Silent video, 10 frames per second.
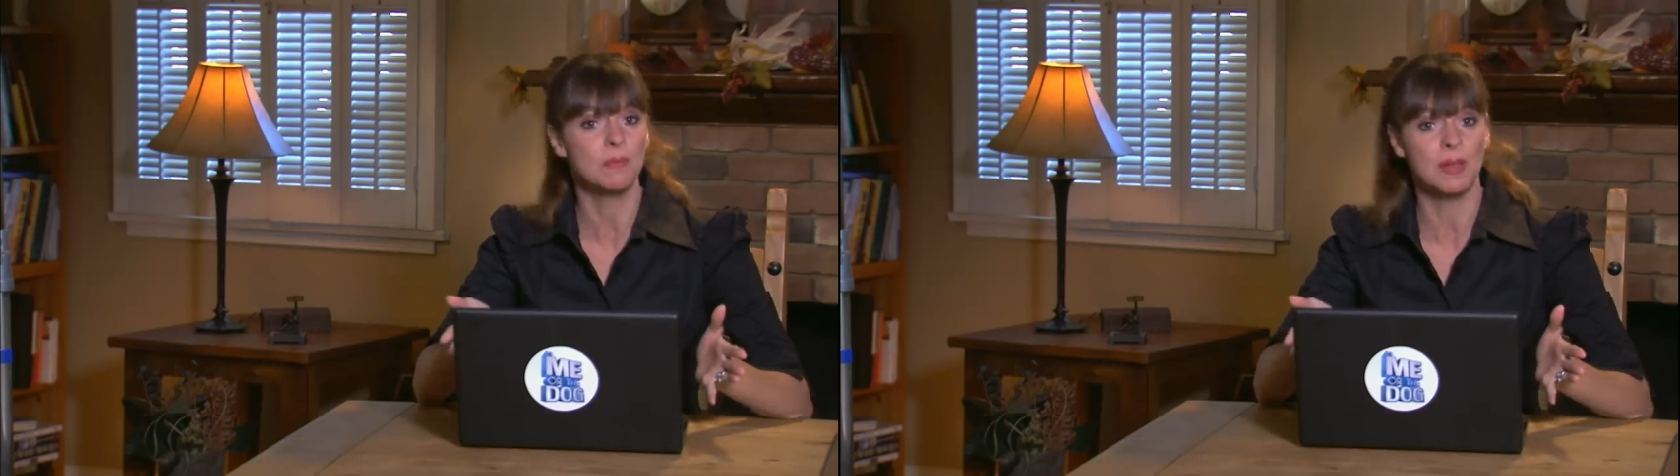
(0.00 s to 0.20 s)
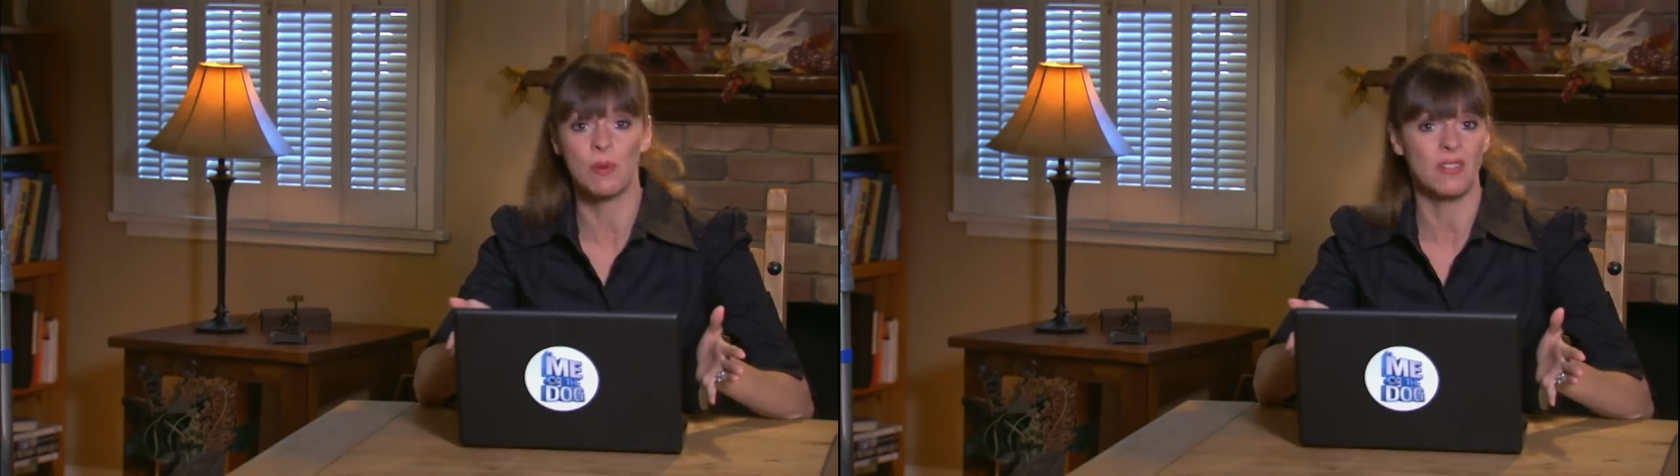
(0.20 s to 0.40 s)

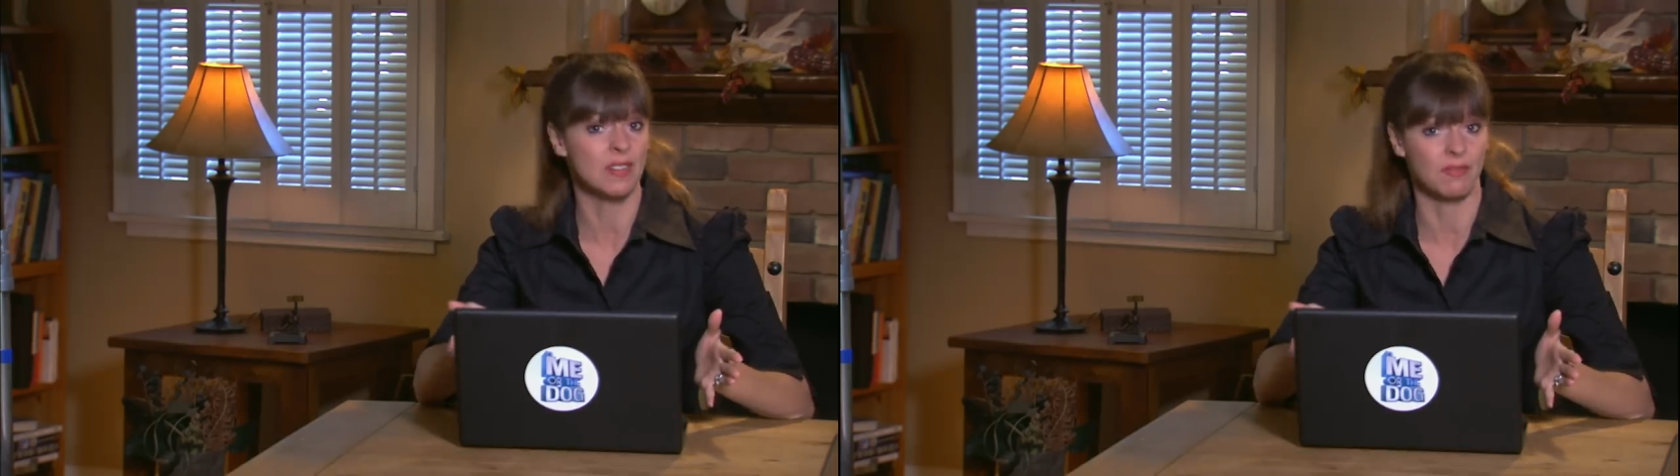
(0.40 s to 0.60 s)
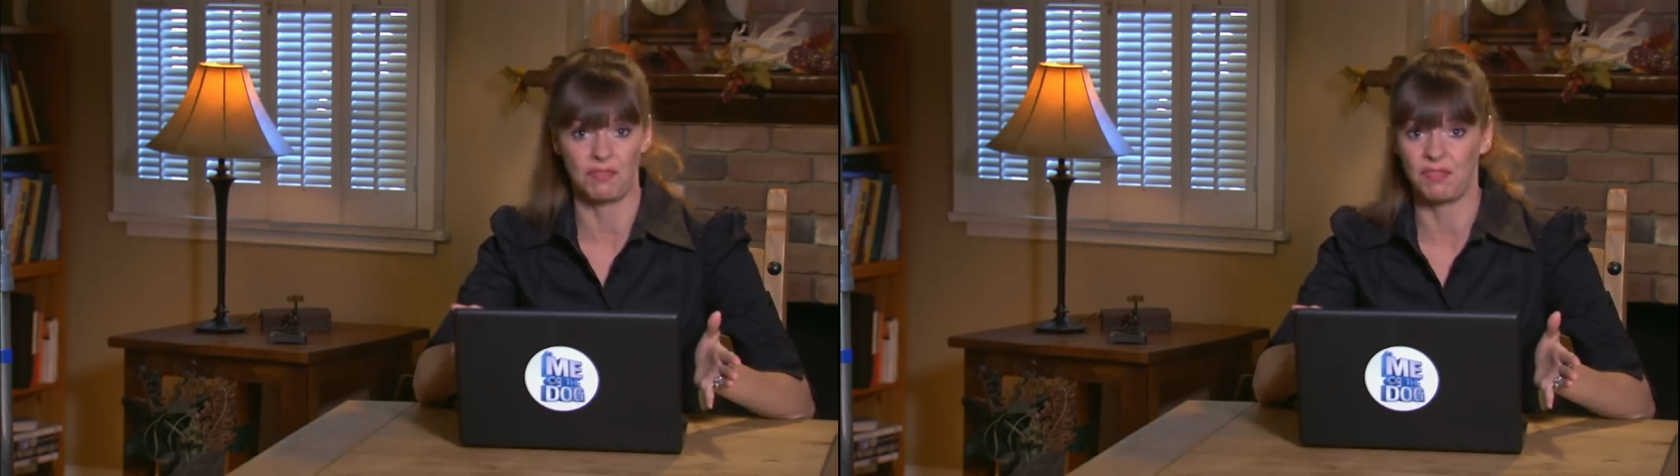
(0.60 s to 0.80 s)
B won't
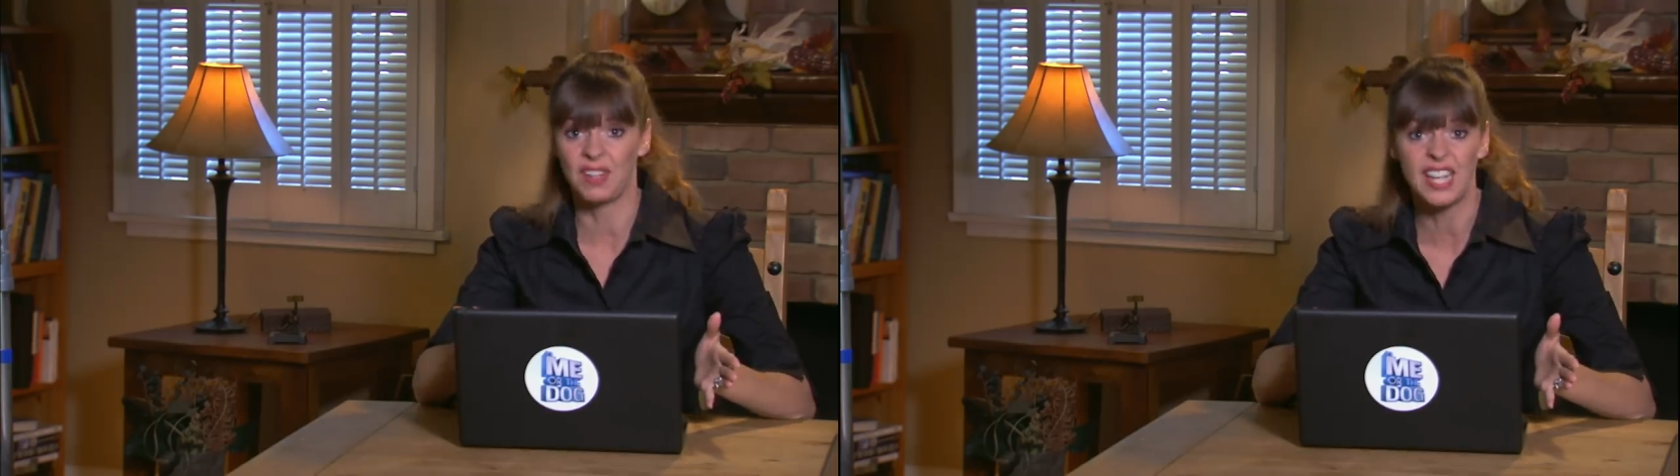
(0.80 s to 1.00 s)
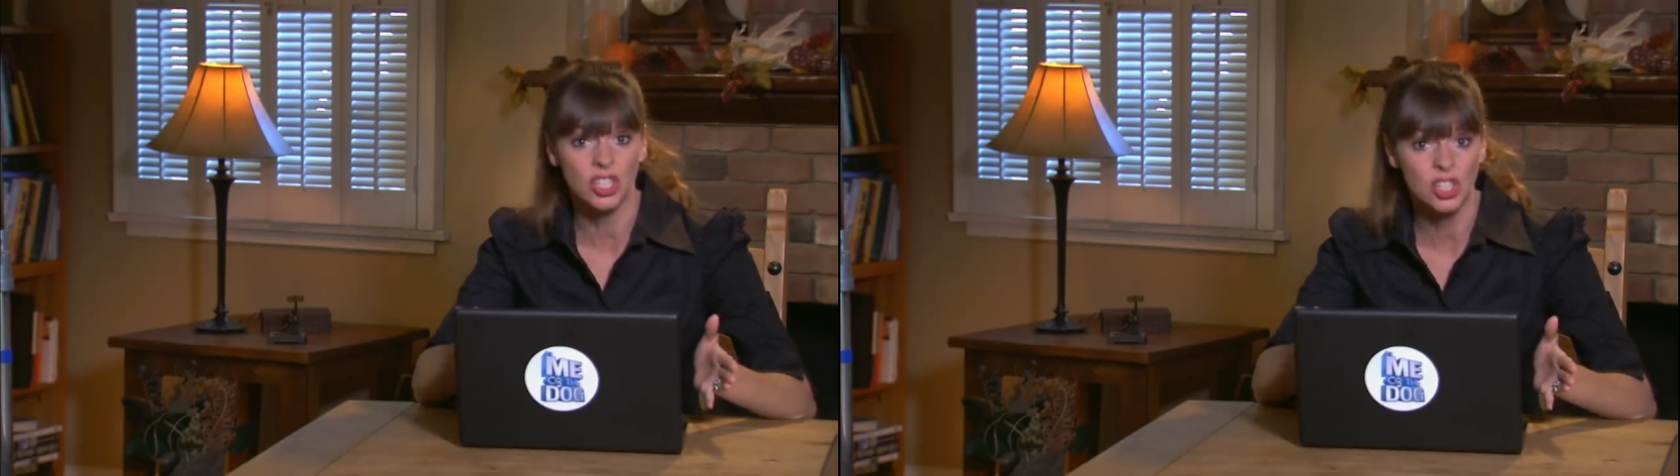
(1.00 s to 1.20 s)
even
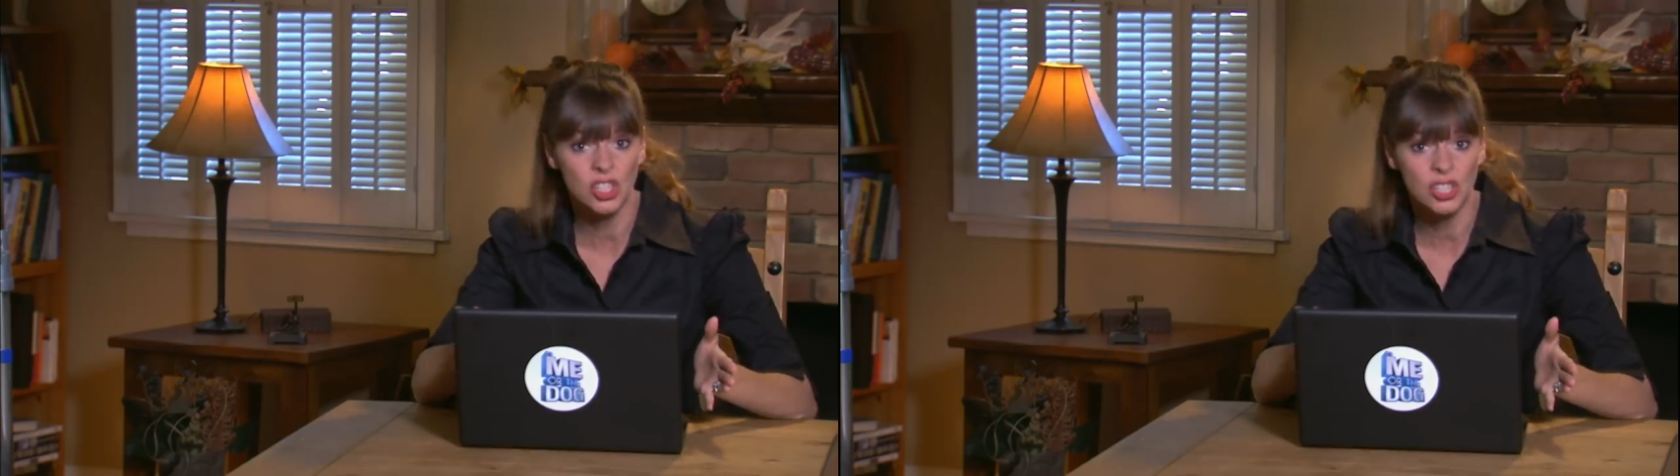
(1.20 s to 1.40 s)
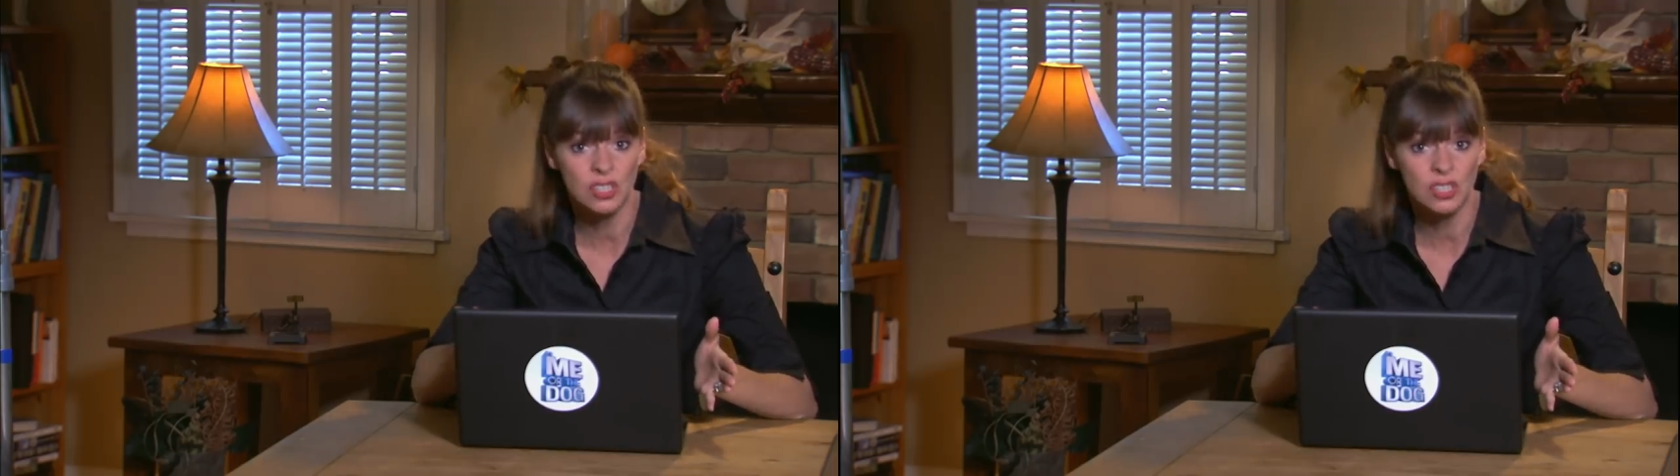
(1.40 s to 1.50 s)
flinch.